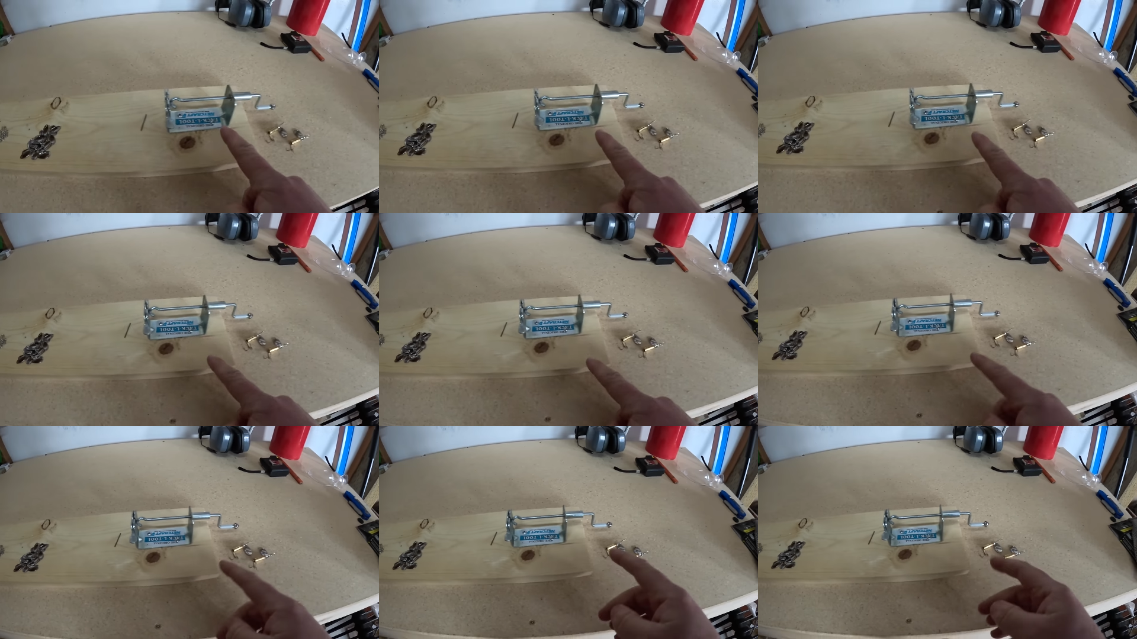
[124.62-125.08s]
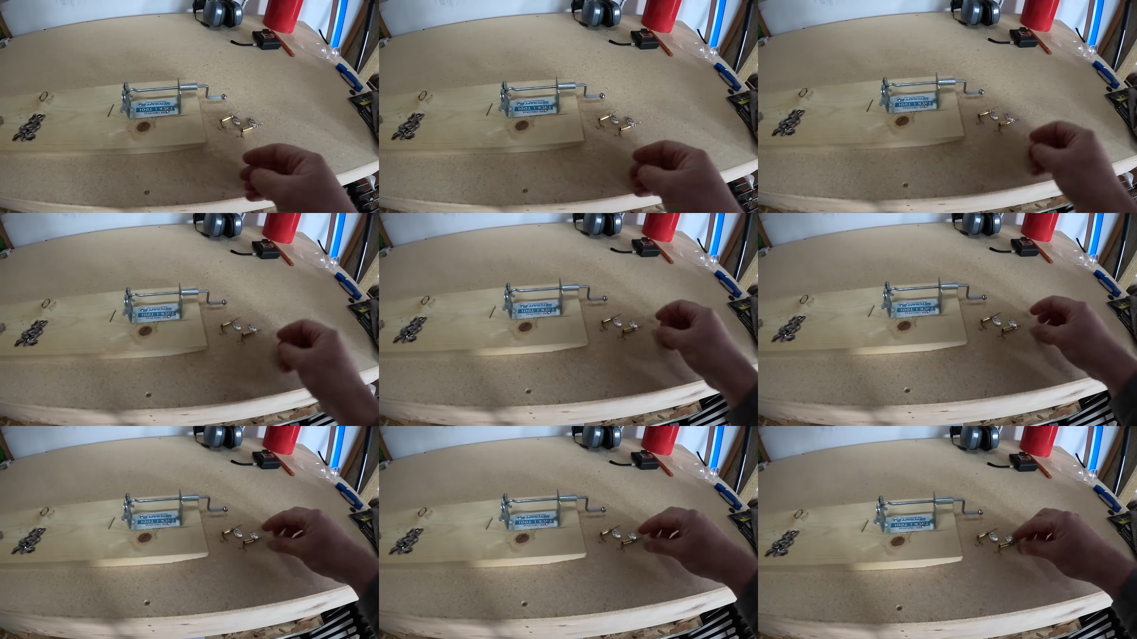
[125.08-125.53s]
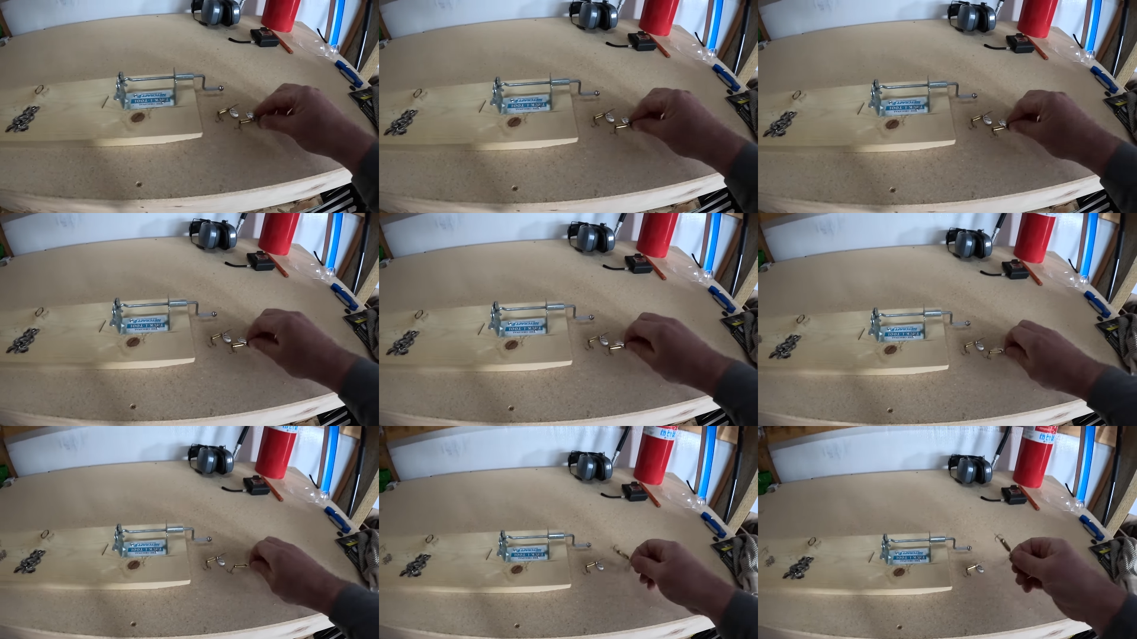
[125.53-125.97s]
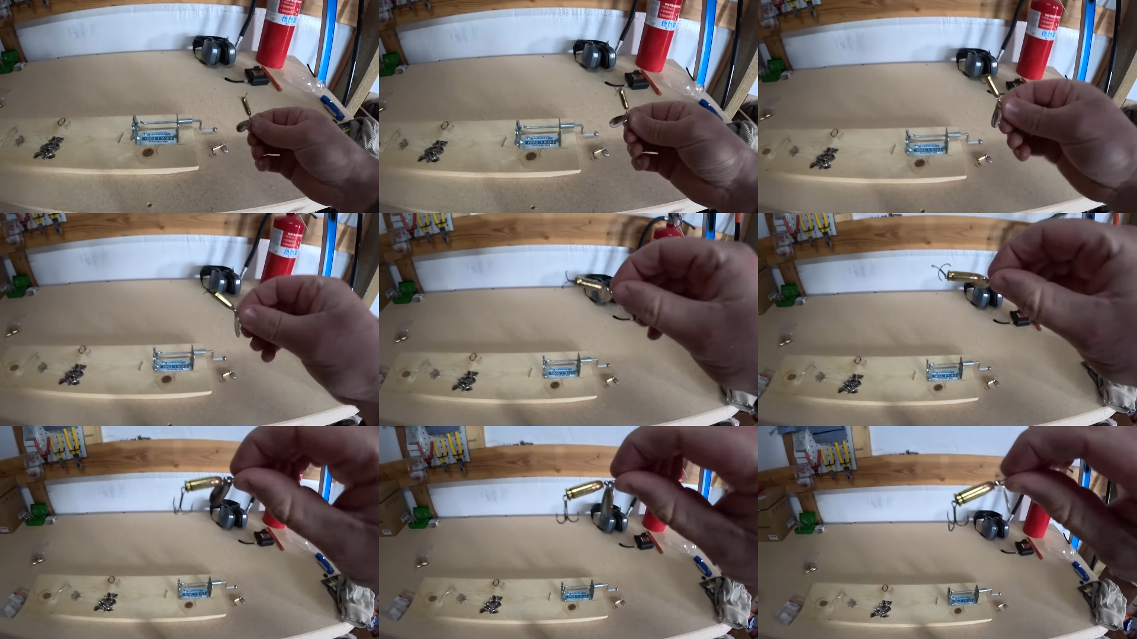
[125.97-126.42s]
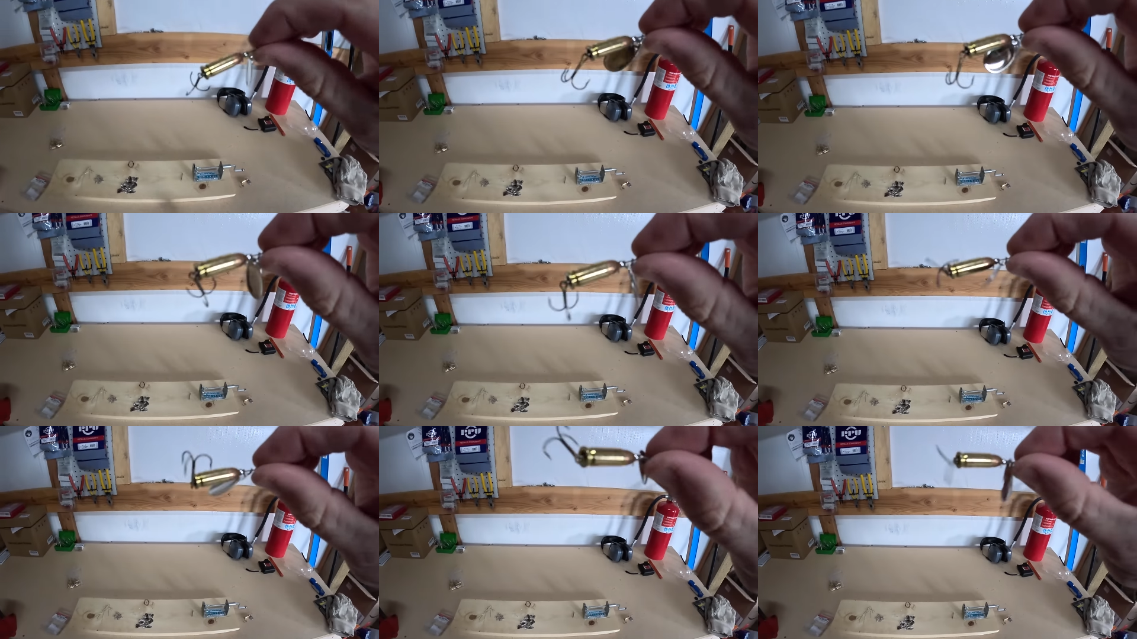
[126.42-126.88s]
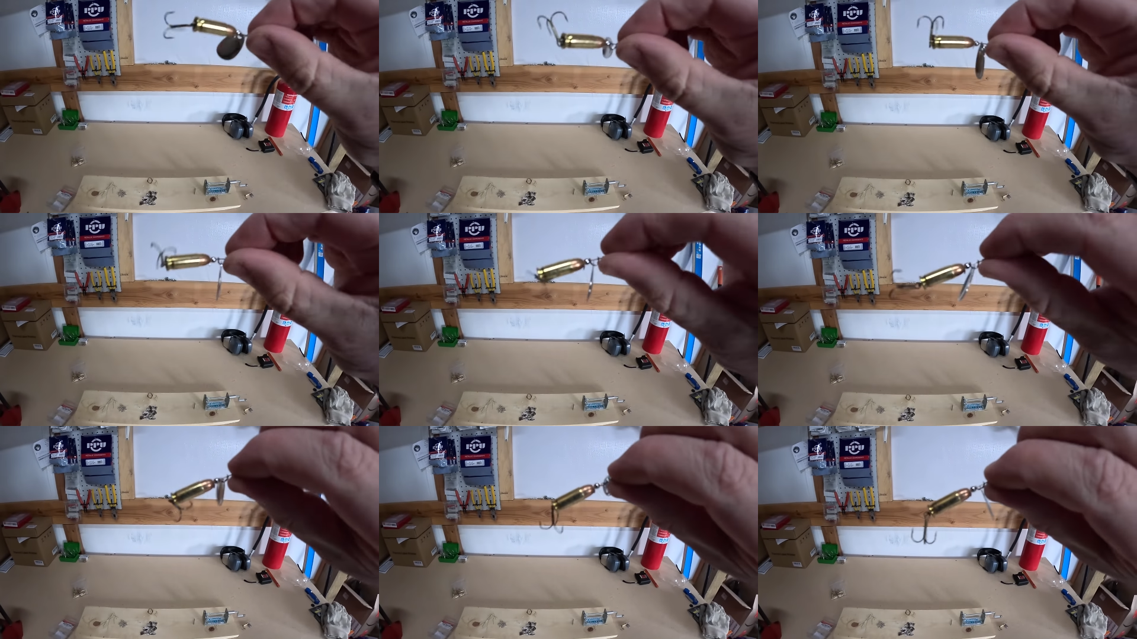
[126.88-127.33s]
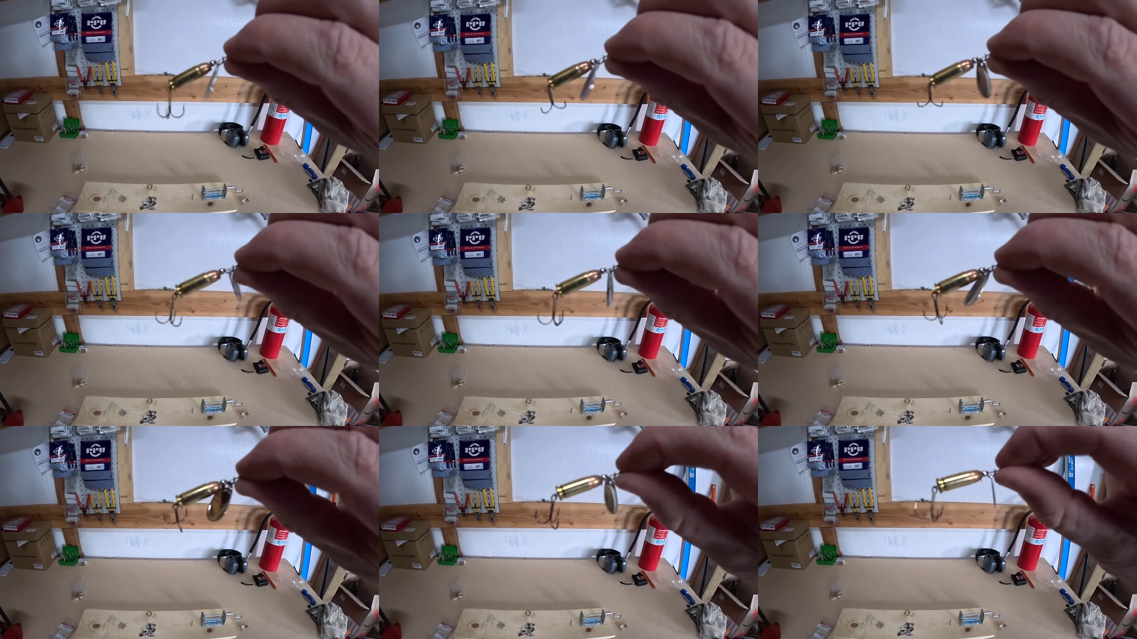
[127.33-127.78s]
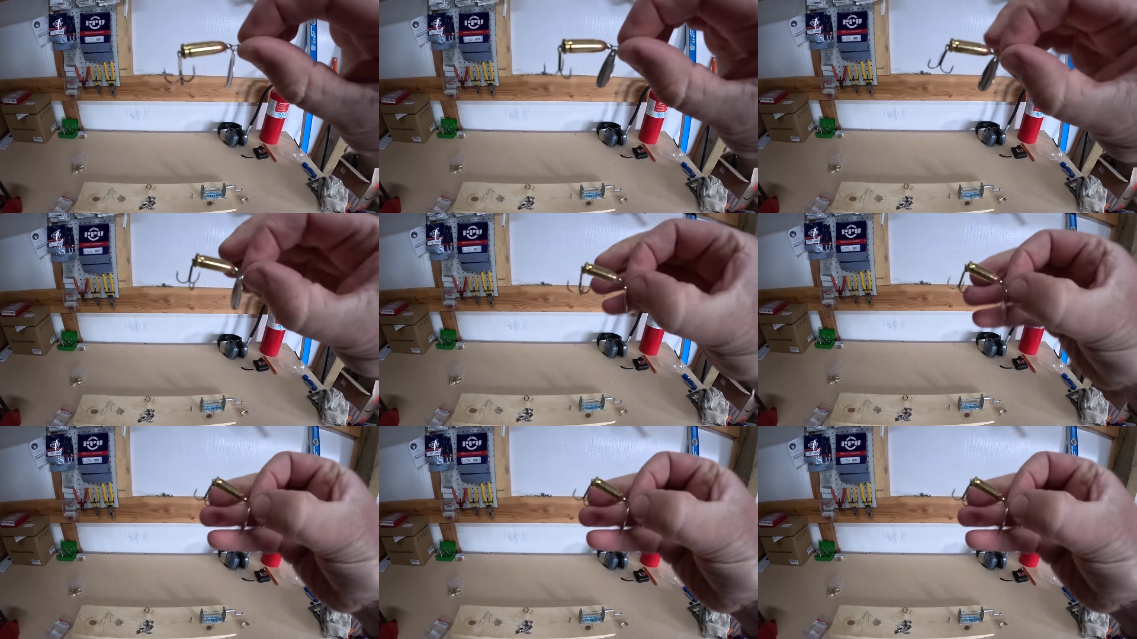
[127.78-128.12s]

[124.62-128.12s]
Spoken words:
No face is visible, so there are no lips to read.